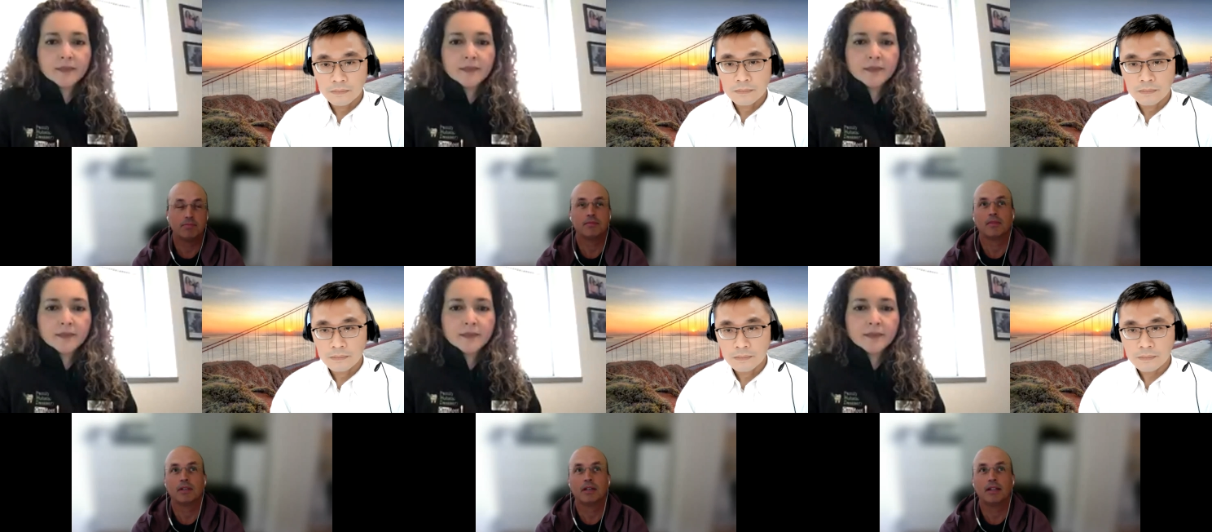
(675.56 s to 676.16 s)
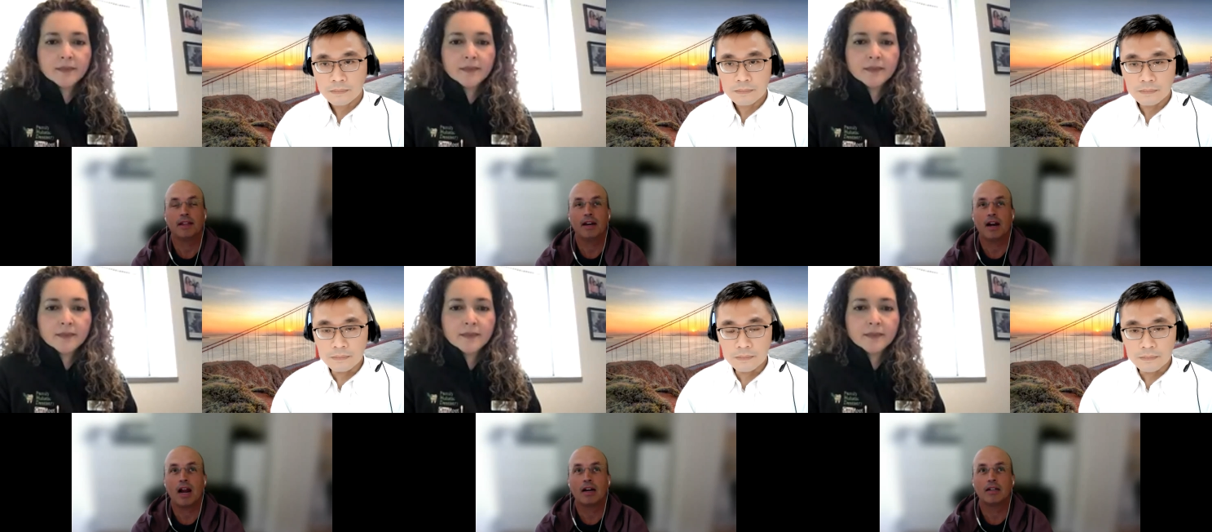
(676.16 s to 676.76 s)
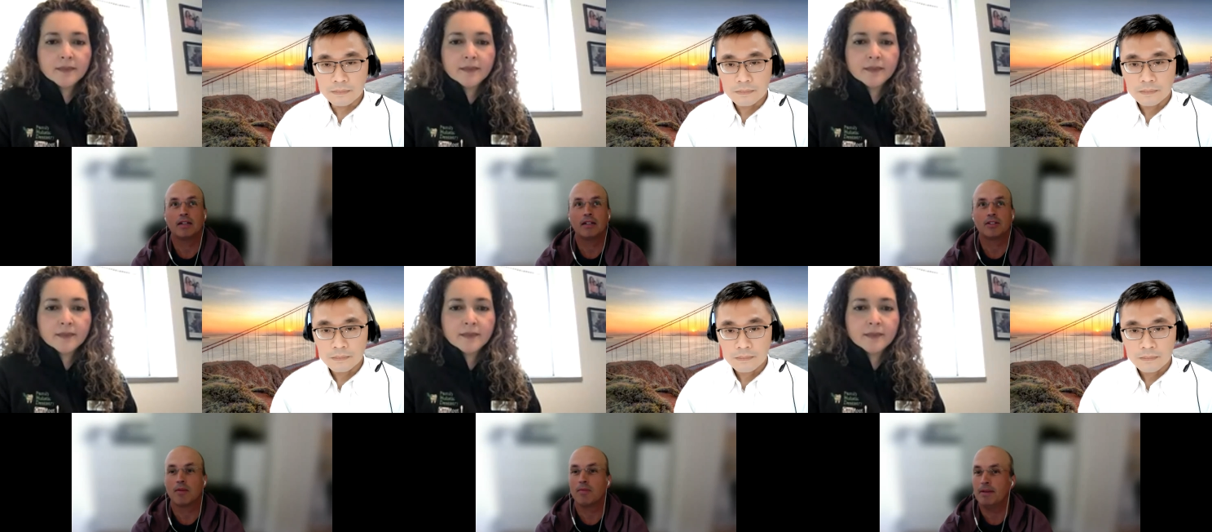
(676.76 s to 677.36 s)
Speaker 1: mm. there are
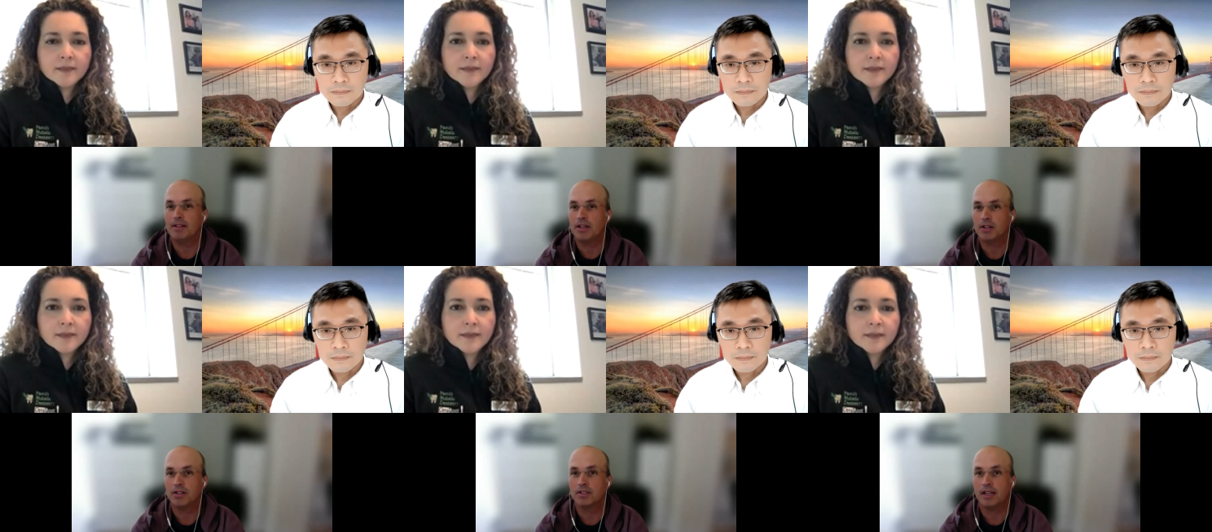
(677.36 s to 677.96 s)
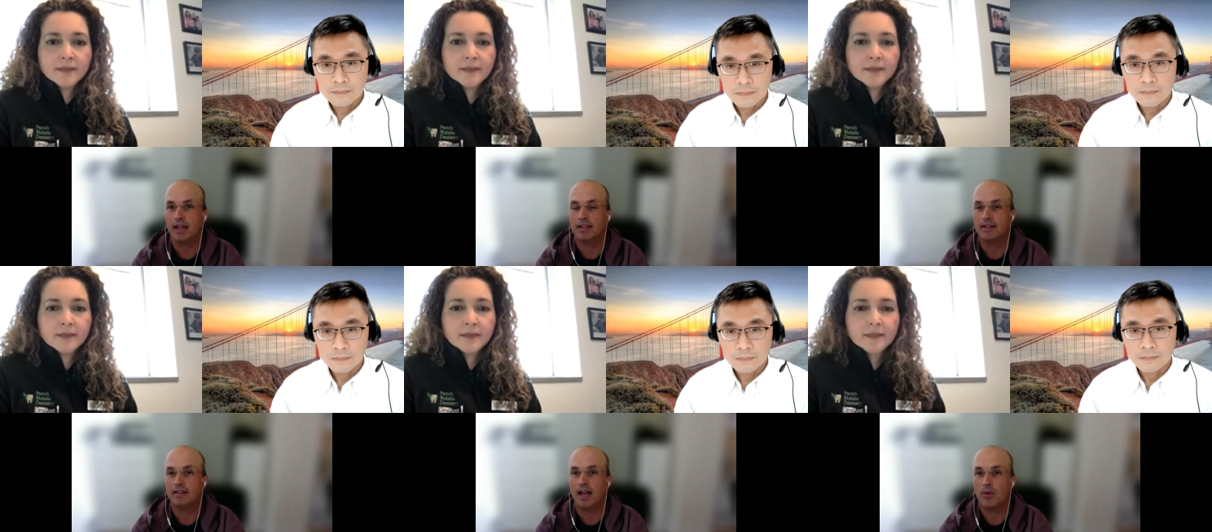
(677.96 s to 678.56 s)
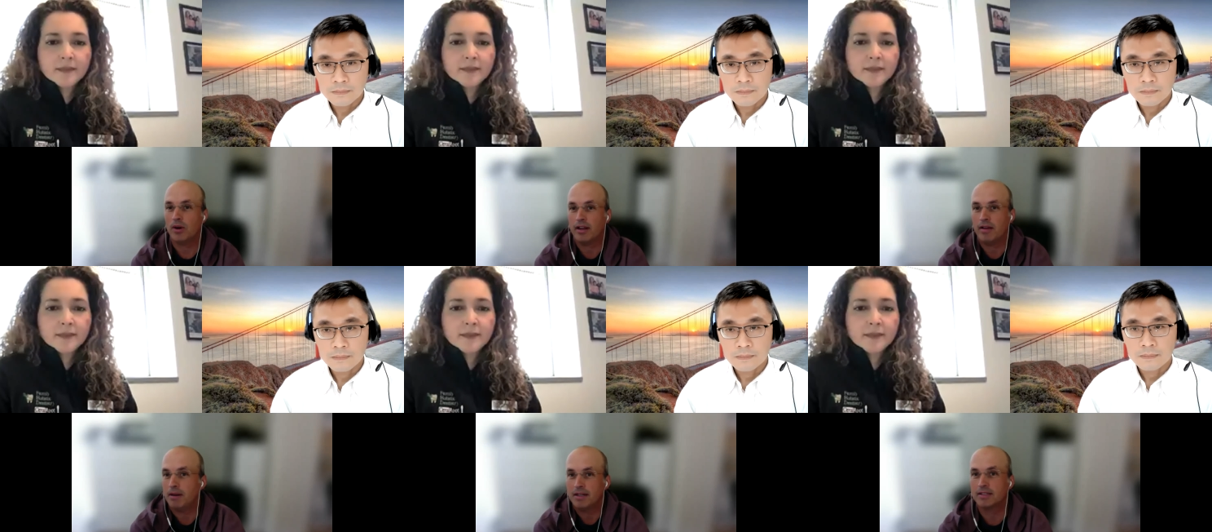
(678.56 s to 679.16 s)
some limitations that our
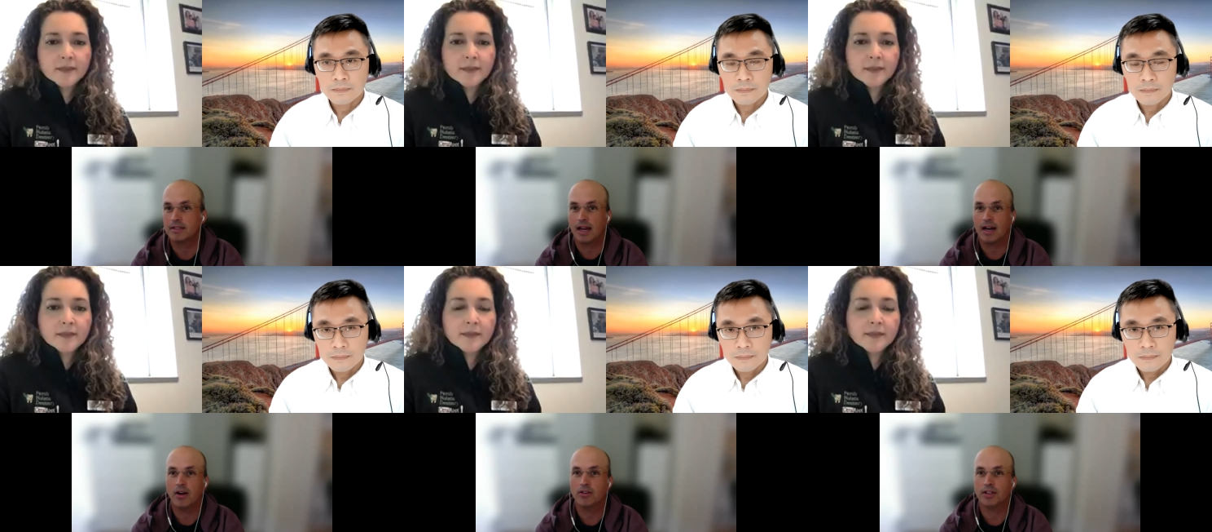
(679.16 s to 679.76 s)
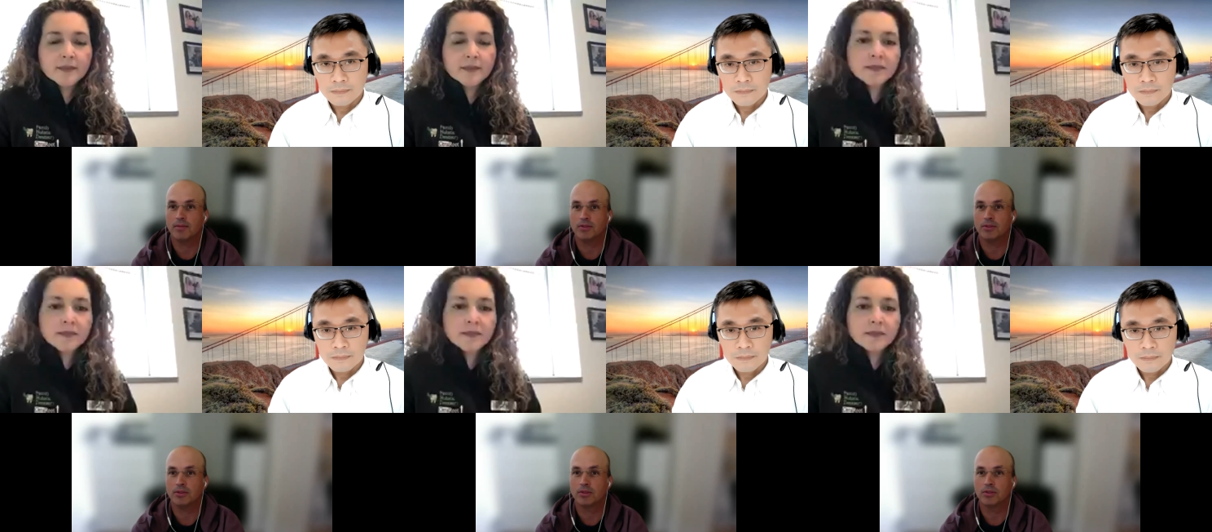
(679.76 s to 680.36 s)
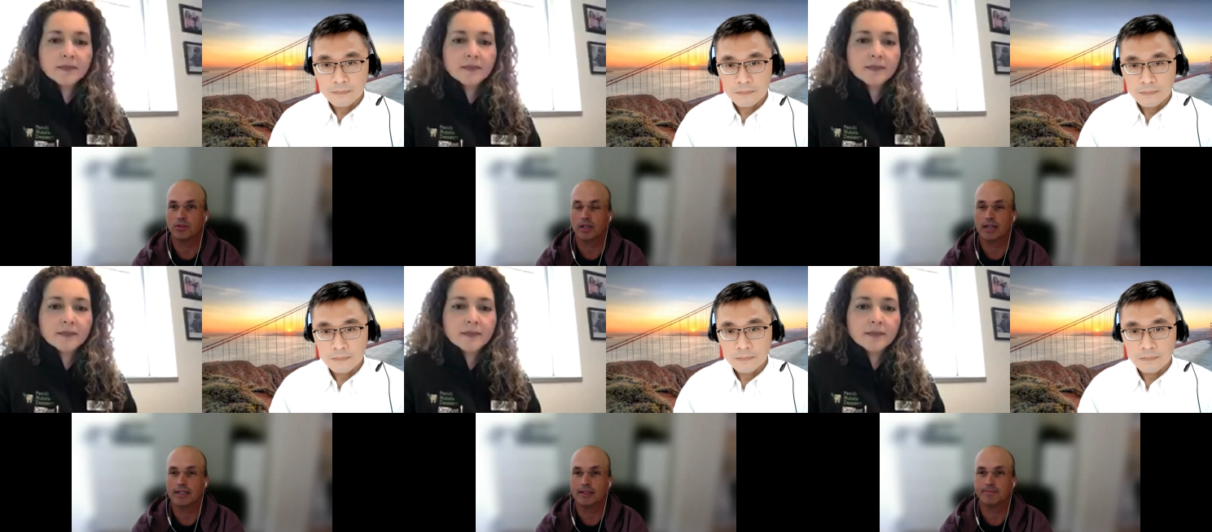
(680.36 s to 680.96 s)
implants are not able to
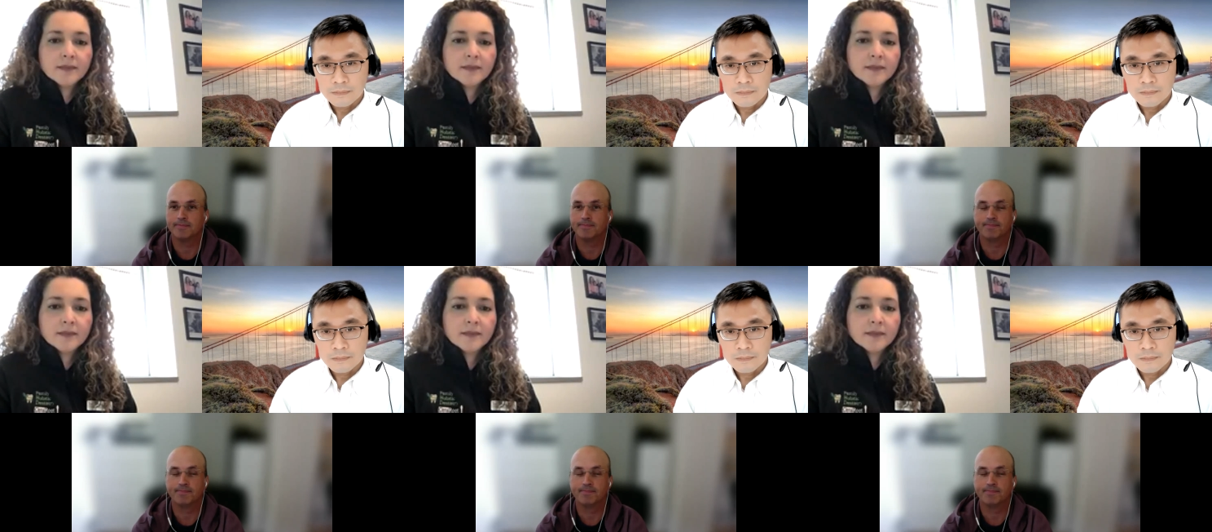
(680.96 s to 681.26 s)
um,